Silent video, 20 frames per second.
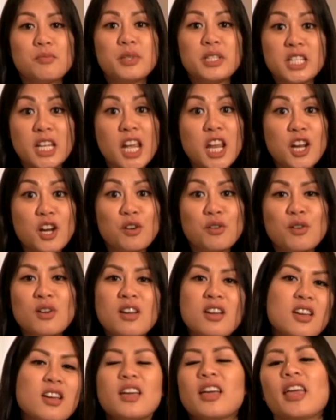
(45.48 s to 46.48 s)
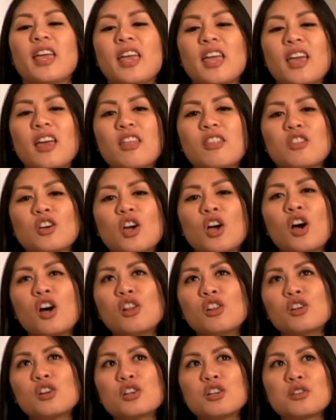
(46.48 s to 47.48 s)
potato, and the
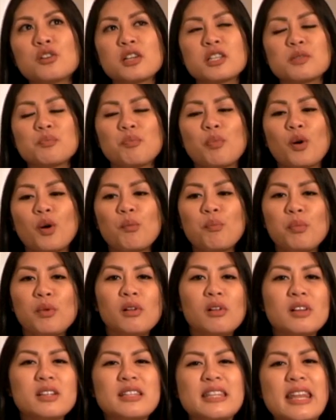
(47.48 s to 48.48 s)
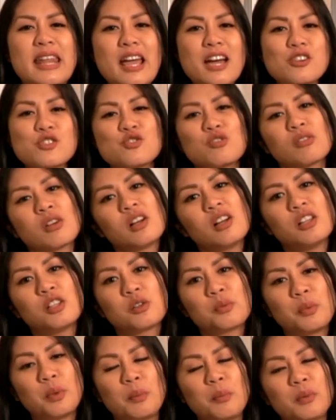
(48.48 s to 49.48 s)
color is purple, natural
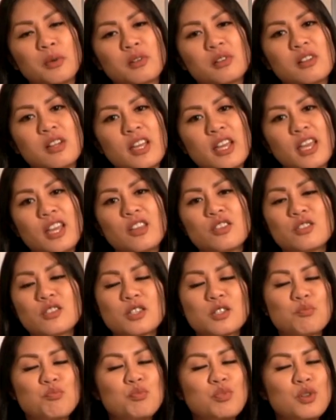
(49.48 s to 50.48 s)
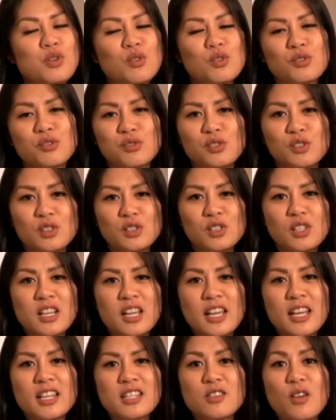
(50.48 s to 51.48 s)
color purple. It's just beautiful.
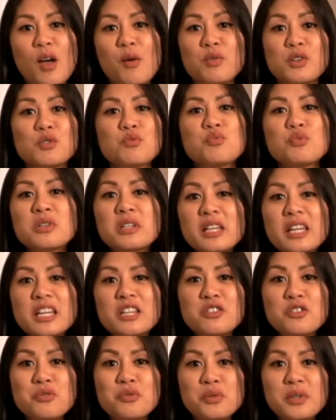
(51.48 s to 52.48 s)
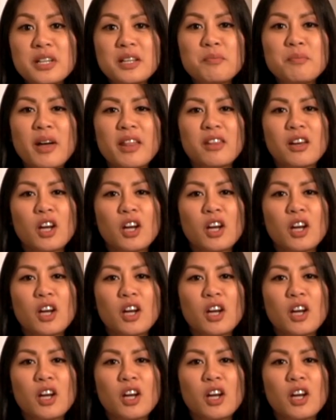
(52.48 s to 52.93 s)
So I was really intrigued by the